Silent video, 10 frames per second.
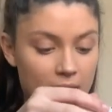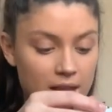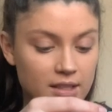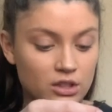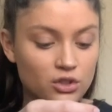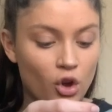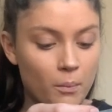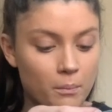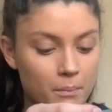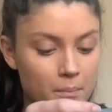It says
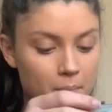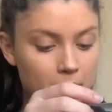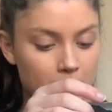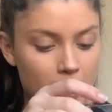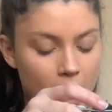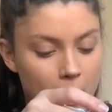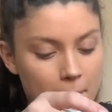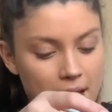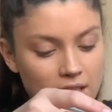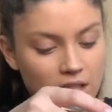
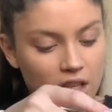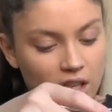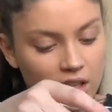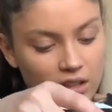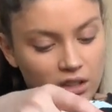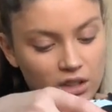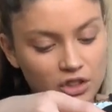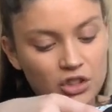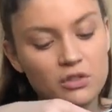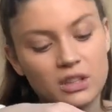non-medical,
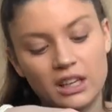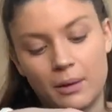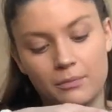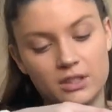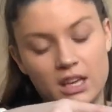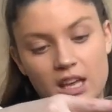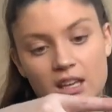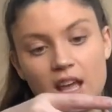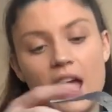soothing and comforting,